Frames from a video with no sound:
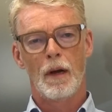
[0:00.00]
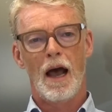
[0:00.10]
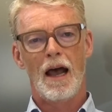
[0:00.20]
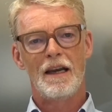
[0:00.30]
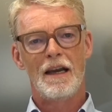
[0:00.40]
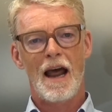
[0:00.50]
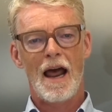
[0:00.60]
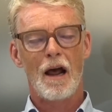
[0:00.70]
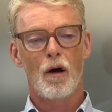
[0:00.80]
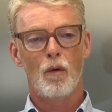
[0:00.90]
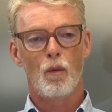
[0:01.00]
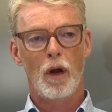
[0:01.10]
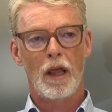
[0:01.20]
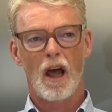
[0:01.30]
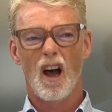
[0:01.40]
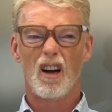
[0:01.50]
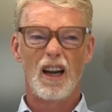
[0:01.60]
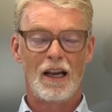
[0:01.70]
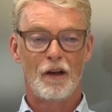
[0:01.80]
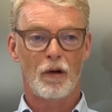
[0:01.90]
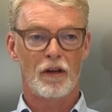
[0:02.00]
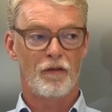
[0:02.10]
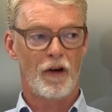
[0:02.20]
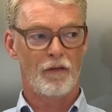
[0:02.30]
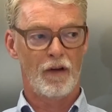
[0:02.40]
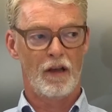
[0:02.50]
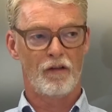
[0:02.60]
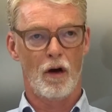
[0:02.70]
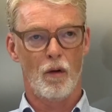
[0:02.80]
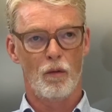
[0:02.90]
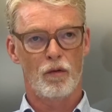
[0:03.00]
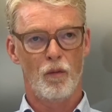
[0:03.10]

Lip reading: And now we are nearly 25 years old.